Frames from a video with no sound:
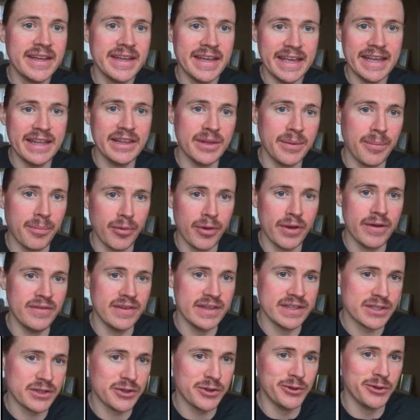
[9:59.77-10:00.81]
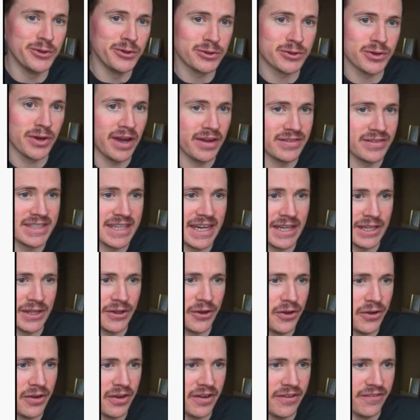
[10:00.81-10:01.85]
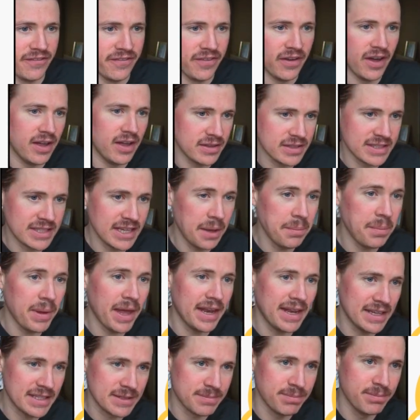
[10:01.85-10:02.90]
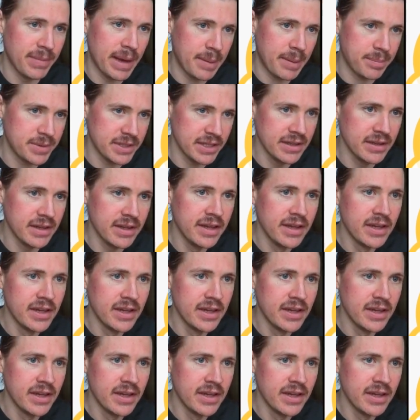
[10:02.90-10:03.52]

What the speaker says: in the previous Google Drive download a file step and has mapped it.